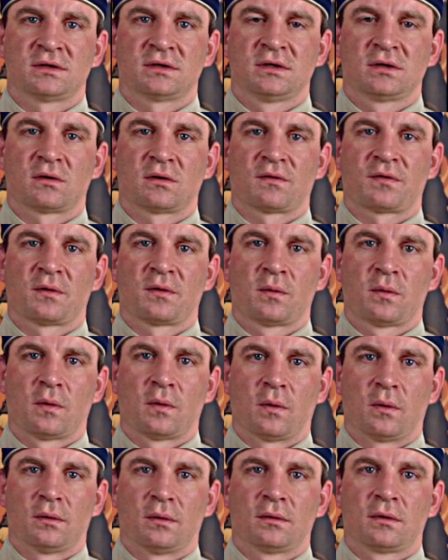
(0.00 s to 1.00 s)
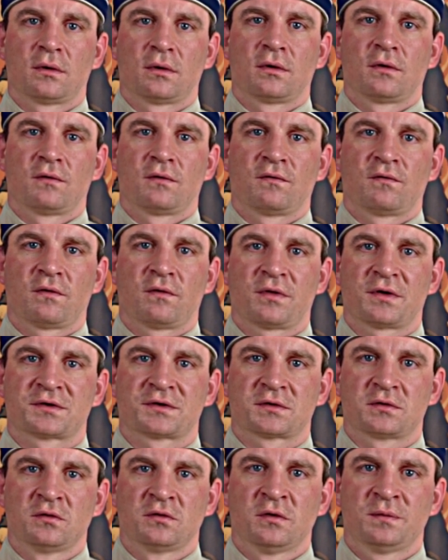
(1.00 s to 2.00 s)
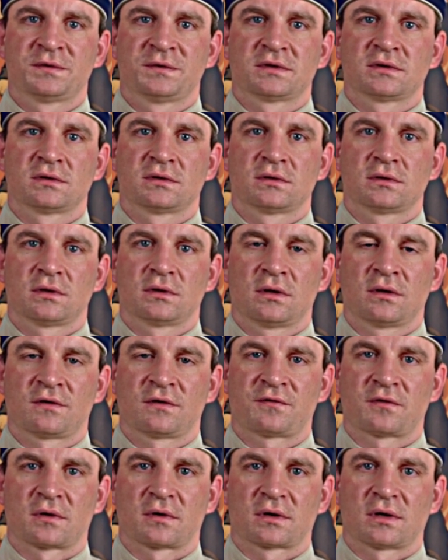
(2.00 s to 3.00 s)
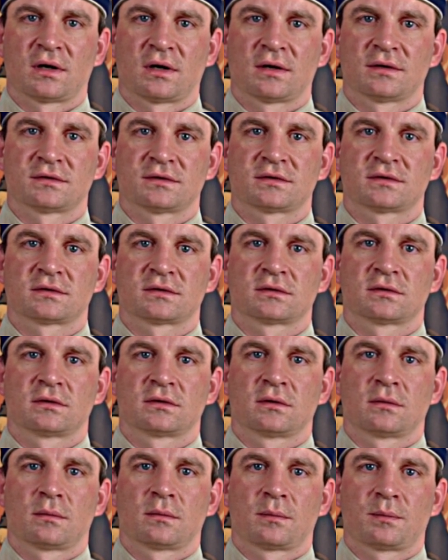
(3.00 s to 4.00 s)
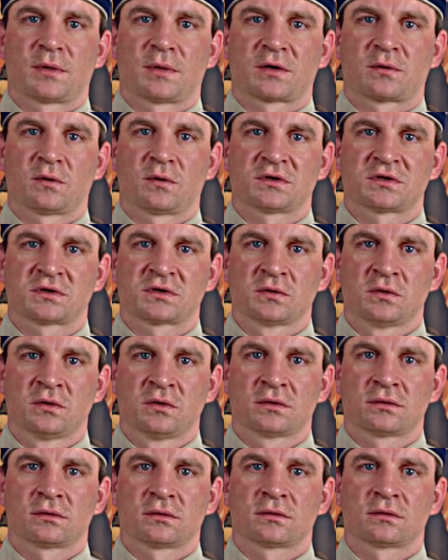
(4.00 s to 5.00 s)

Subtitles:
year of the war for the troops in the front lines, but were soon